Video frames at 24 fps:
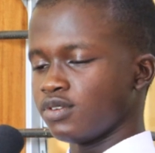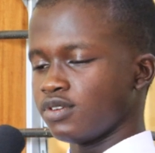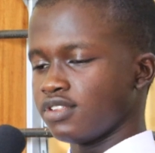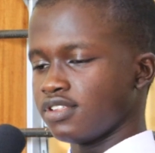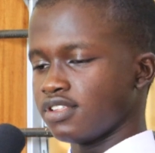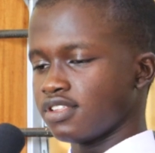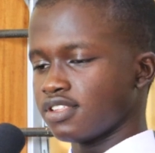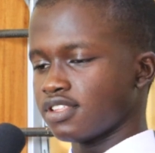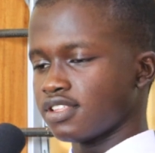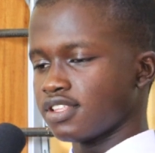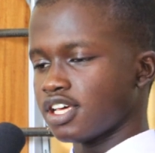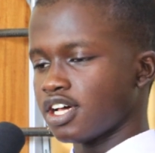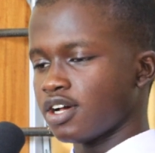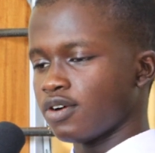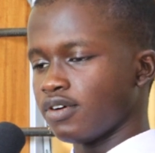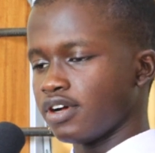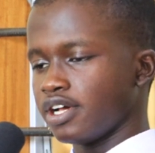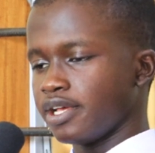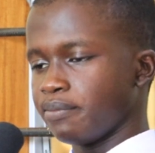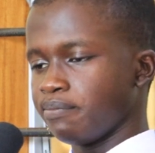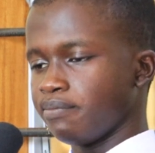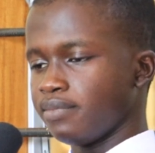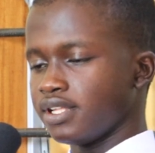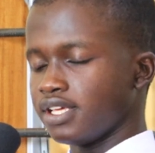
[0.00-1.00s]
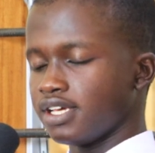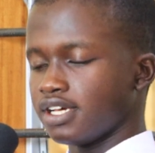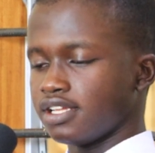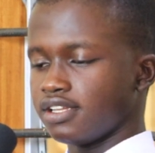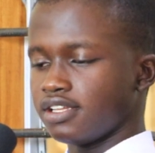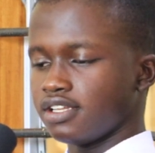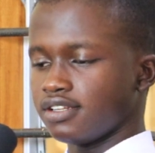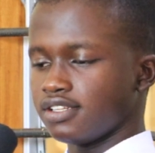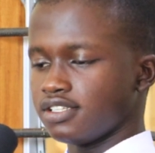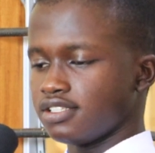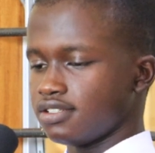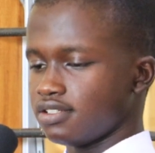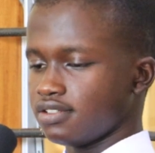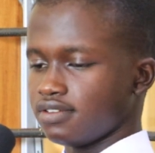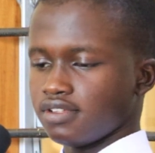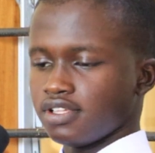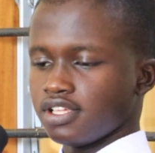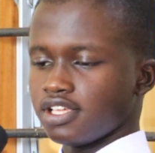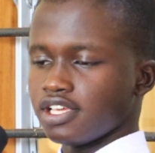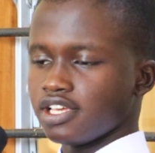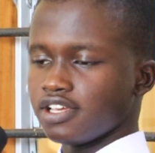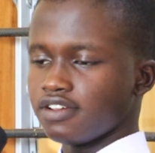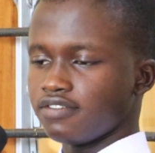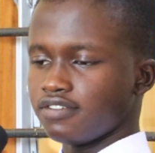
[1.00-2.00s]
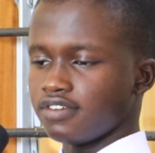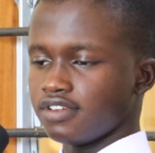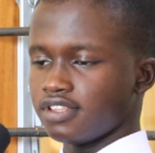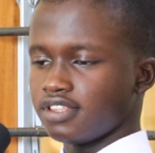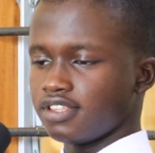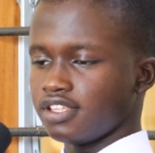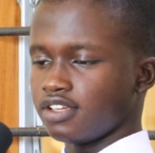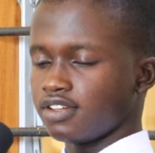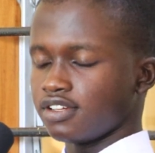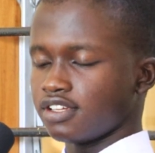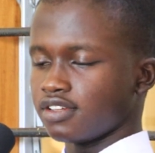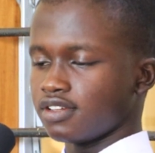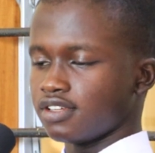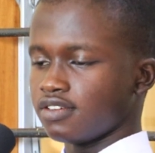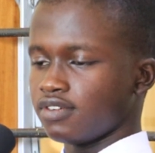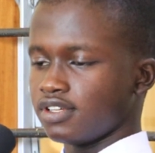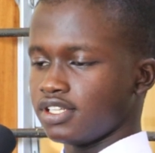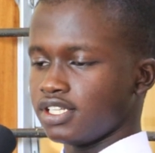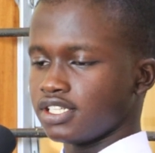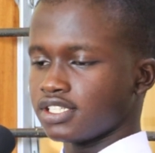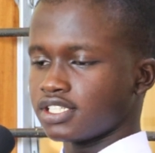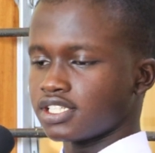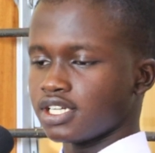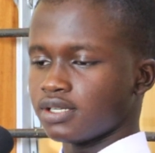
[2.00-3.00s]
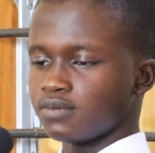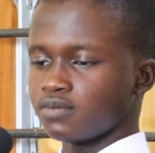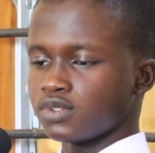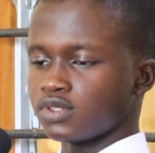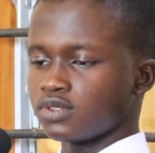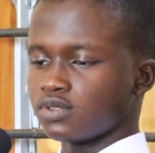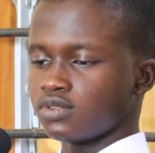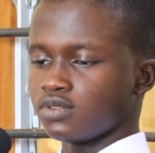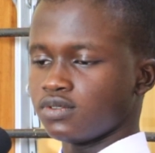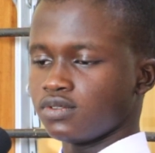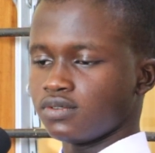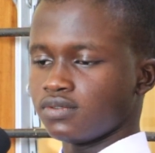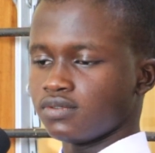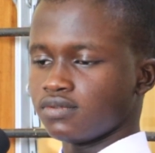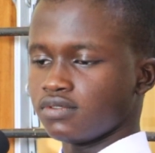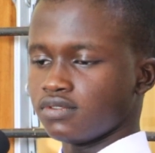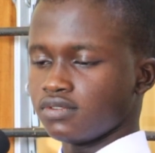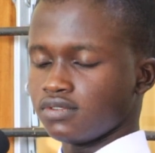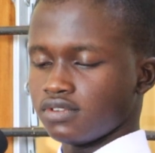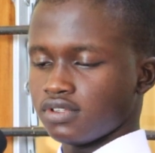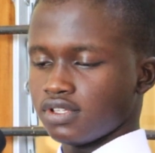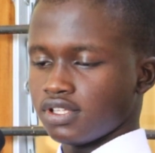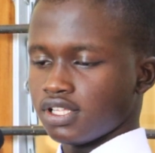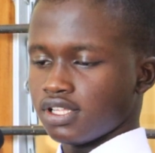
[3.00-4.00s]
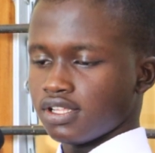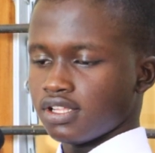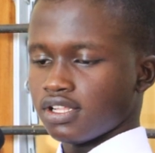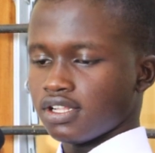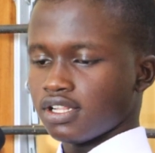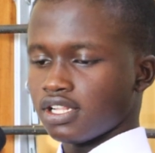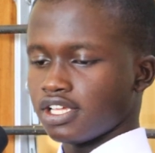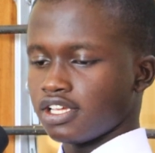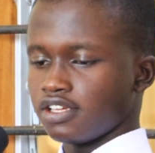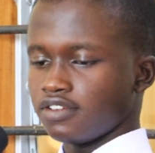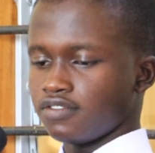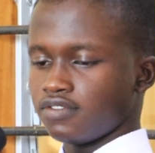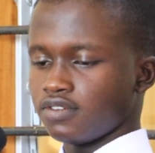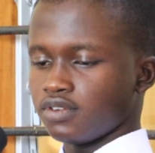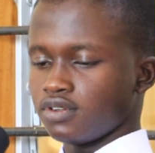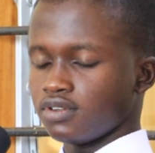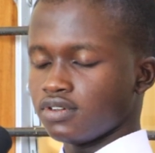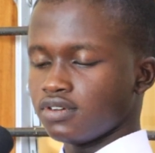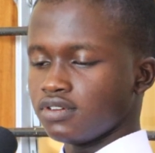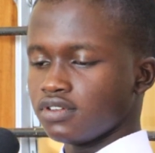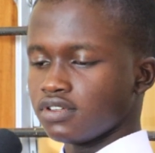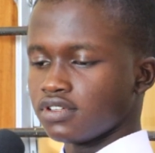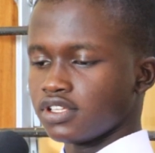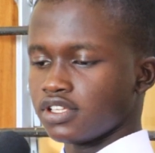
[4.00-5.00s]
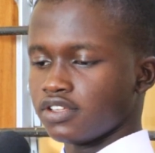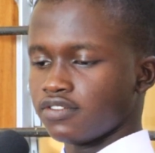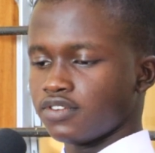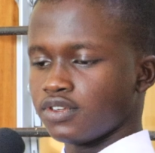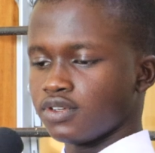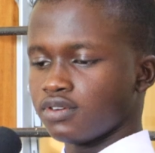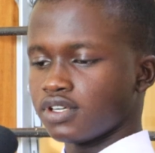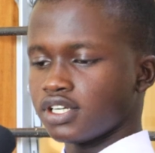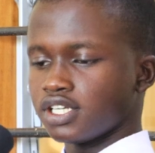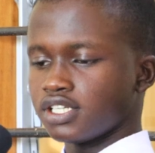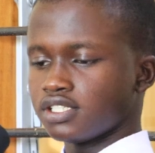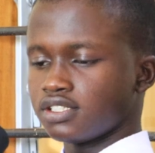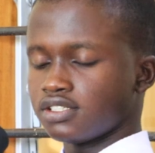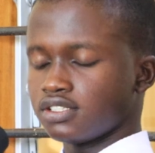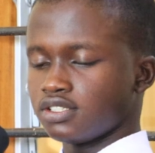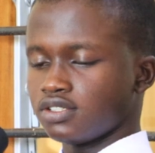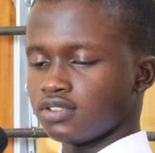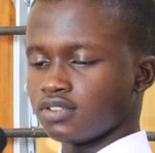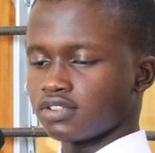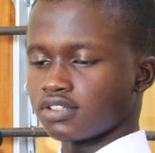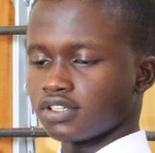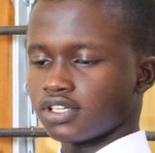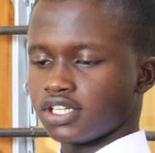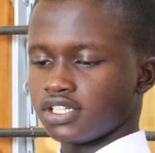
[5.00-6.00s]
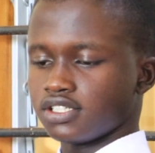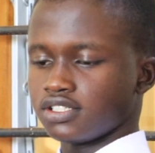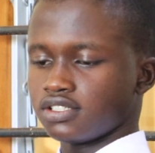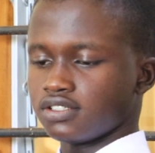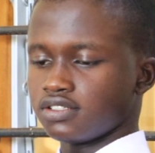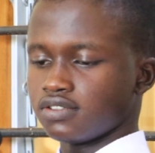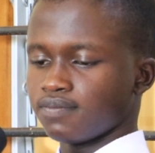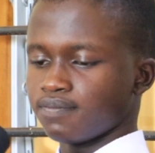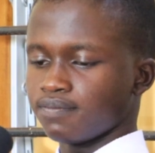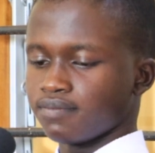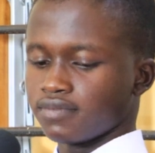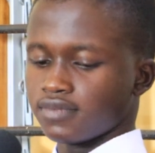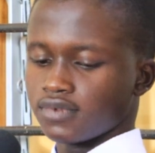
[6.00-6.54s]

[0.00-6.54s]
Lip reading: with how I play and everything when it comes to life, you know? If you rush, you crash.